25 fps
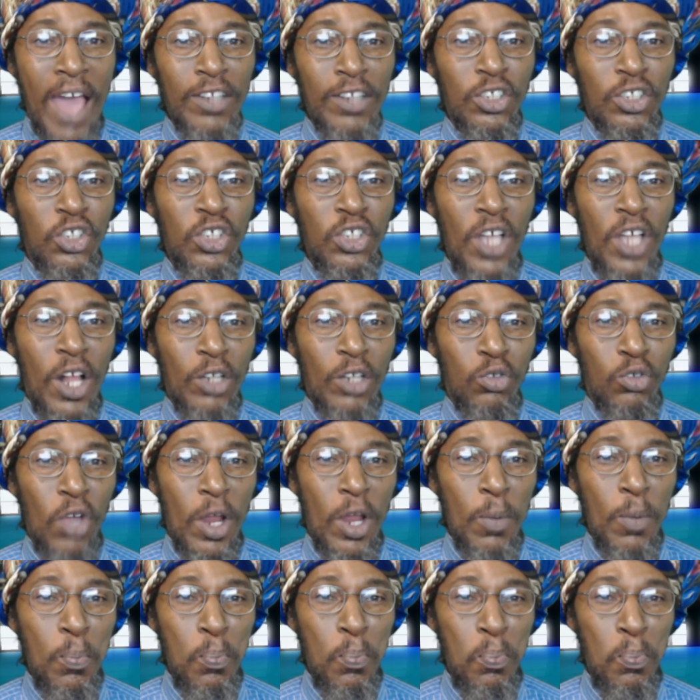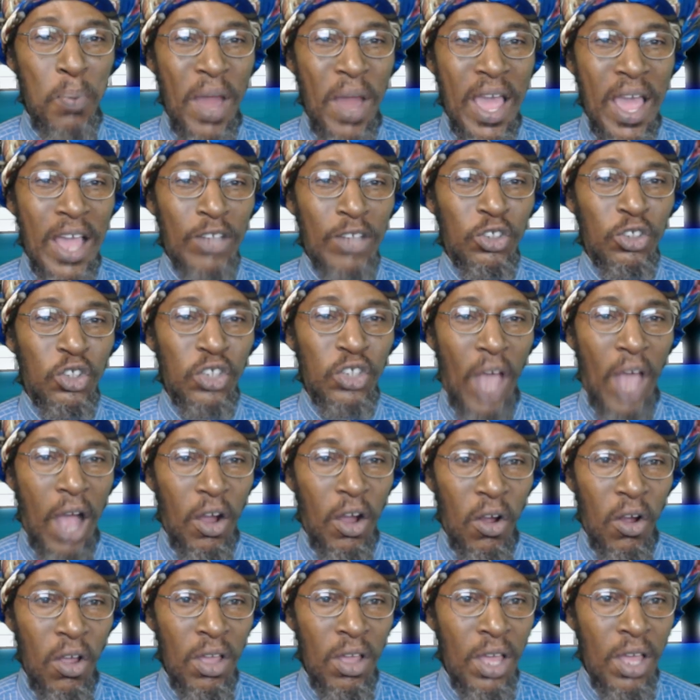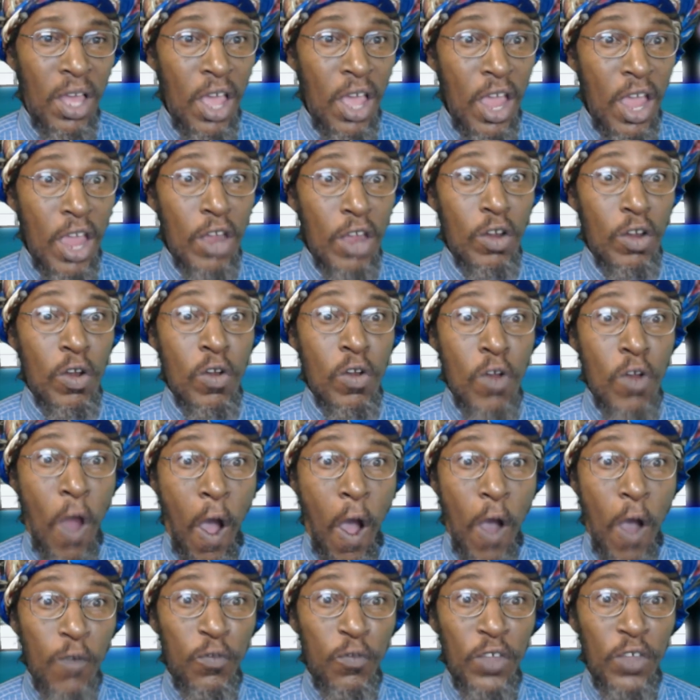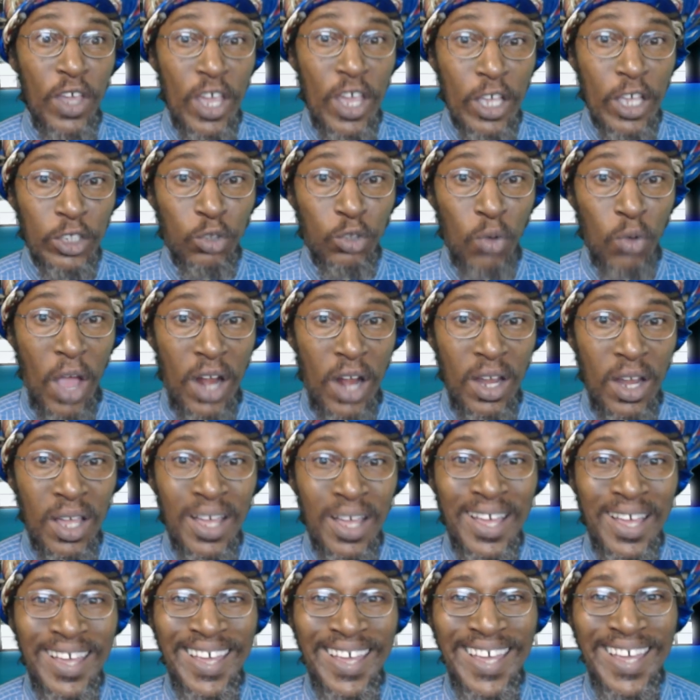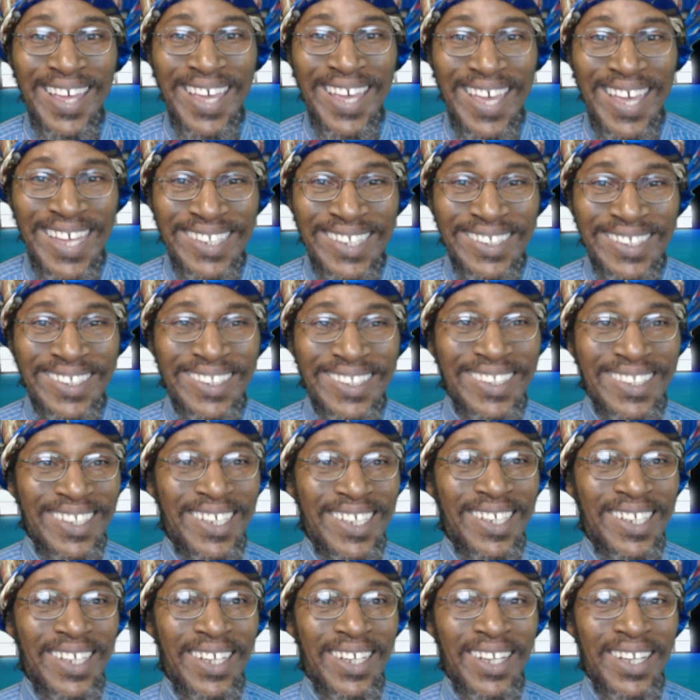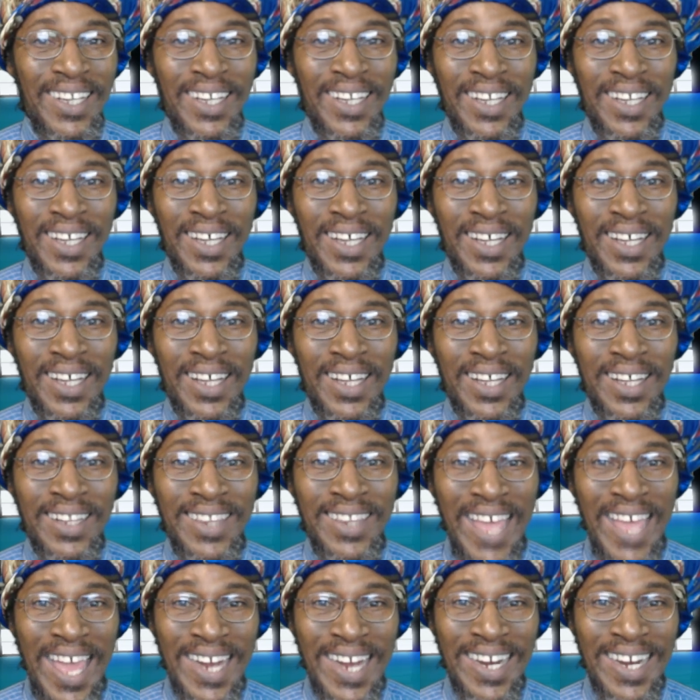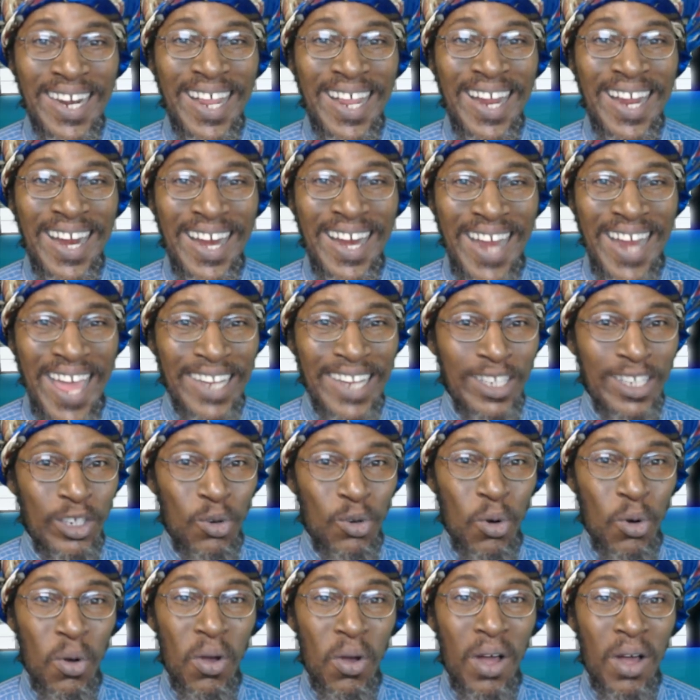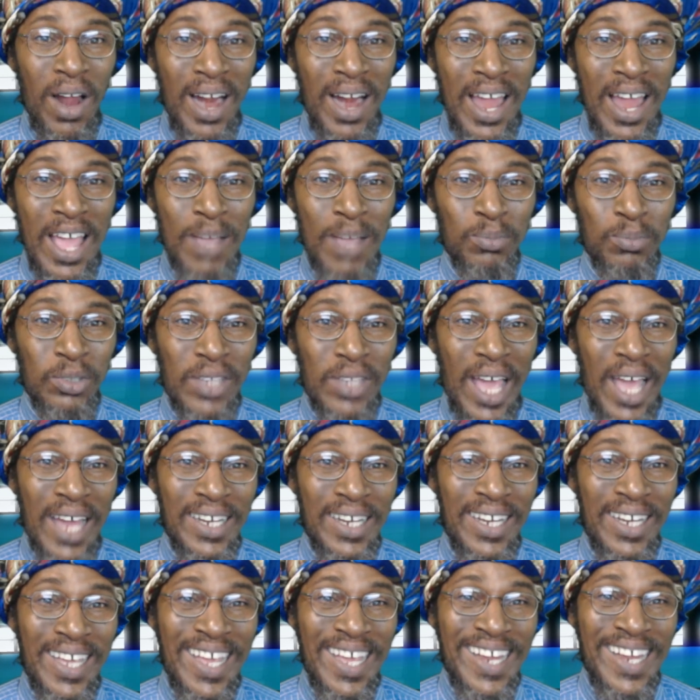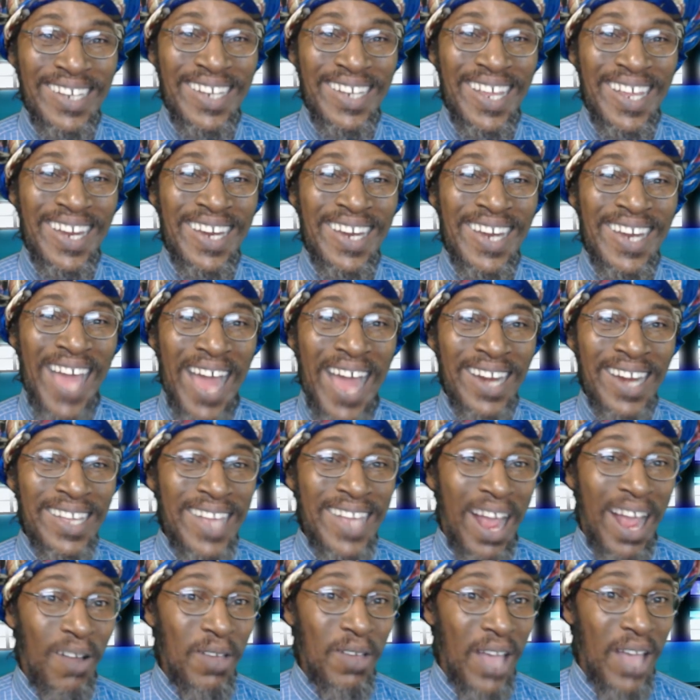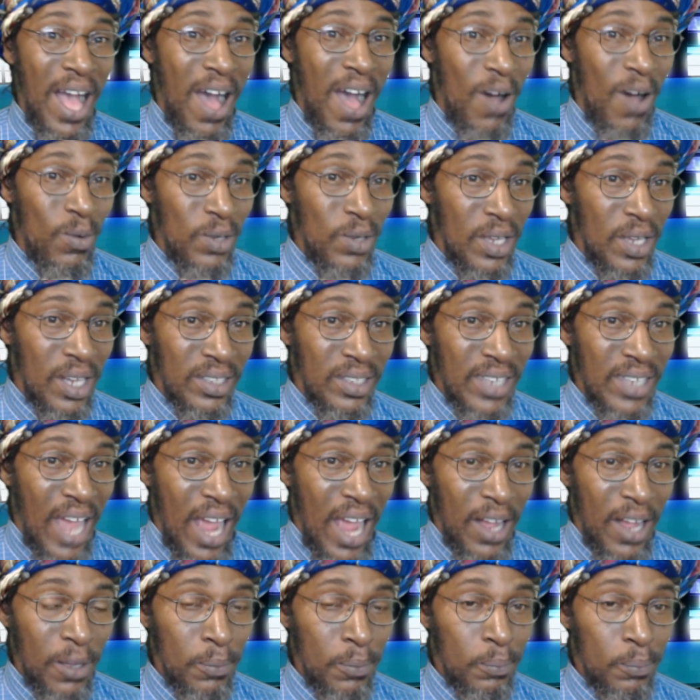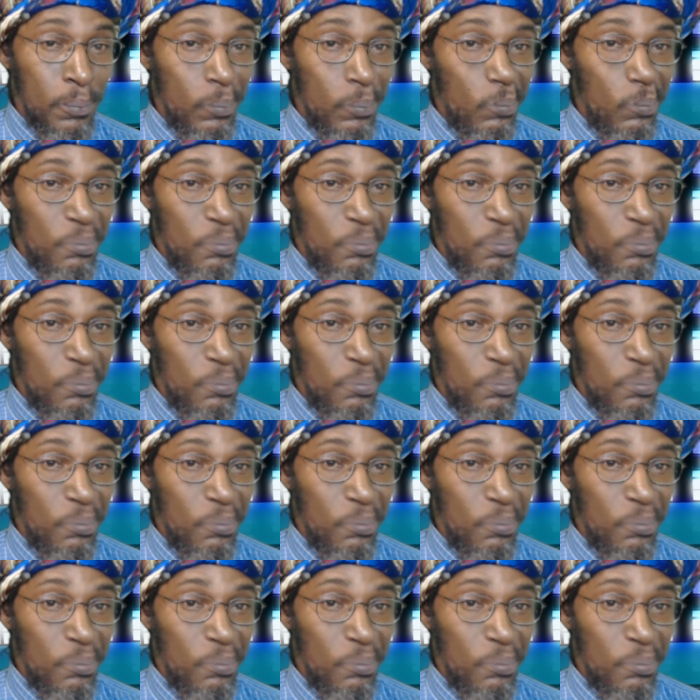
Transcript: at children playing soccer in North Israel. It's then led to claims that it did not carry out the attack,